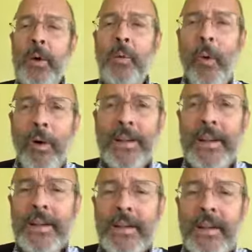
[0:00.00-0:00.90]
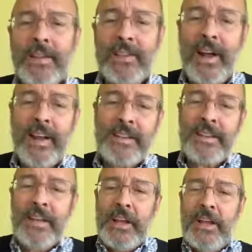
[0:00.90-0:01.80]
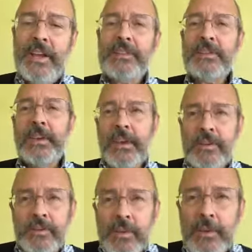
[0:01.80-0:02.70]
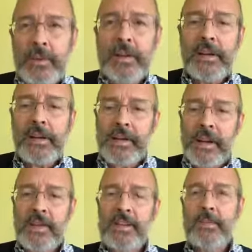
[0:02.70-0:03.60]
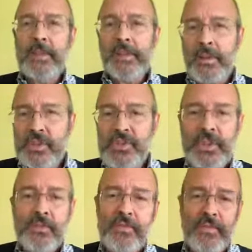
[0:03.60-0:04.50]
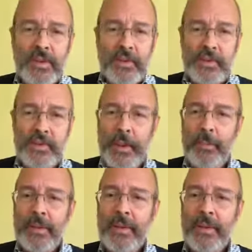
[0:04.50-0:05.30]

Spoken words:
Walking in the light is integrally connected with Christian fellowship.